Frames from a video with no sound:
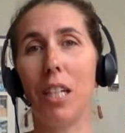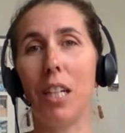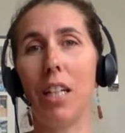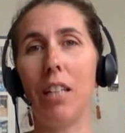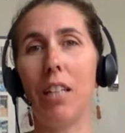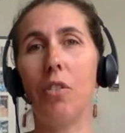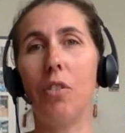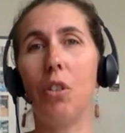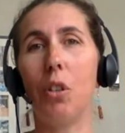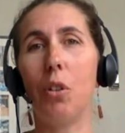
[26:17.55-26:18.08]

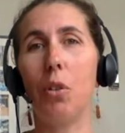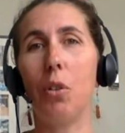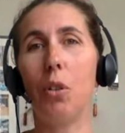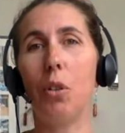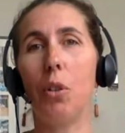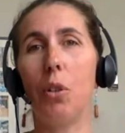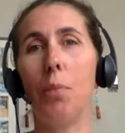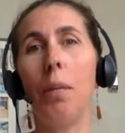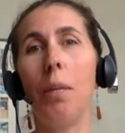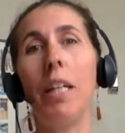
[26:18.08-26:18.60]
And so
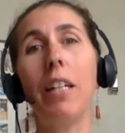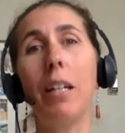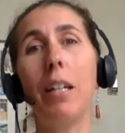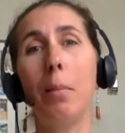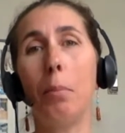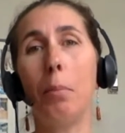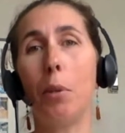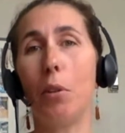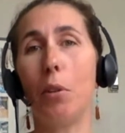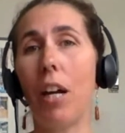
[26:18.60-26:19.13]
you might
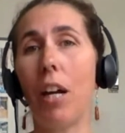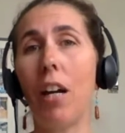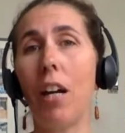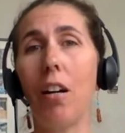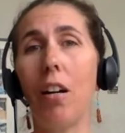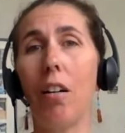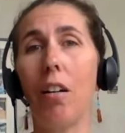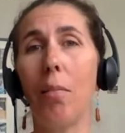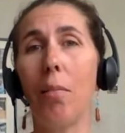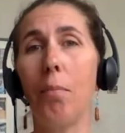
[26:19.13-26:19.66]
keep your
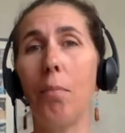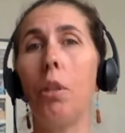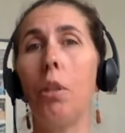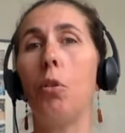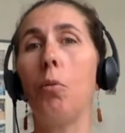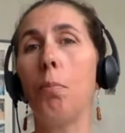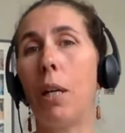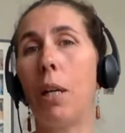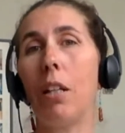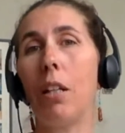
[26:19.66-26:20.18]
hair, but
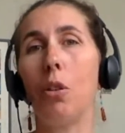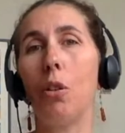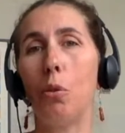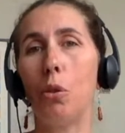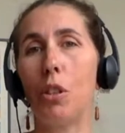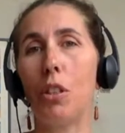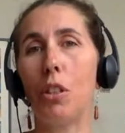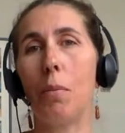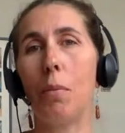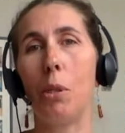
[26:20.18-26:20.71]
you might
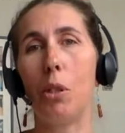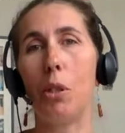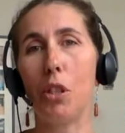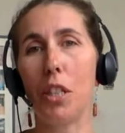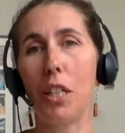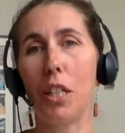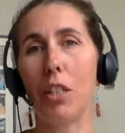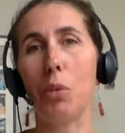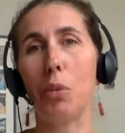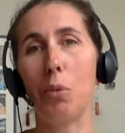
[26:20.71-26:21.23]
lose some of your
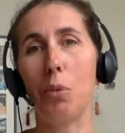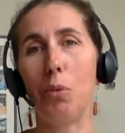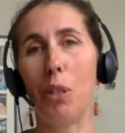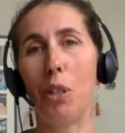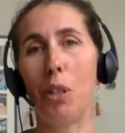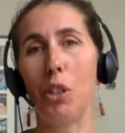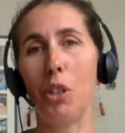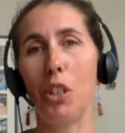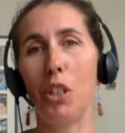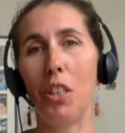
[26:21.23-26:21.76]
sexual
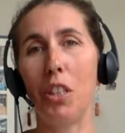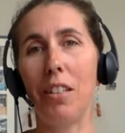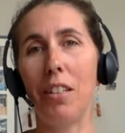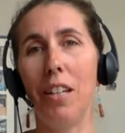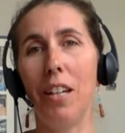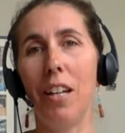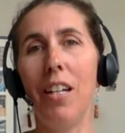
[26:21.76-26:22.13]
function.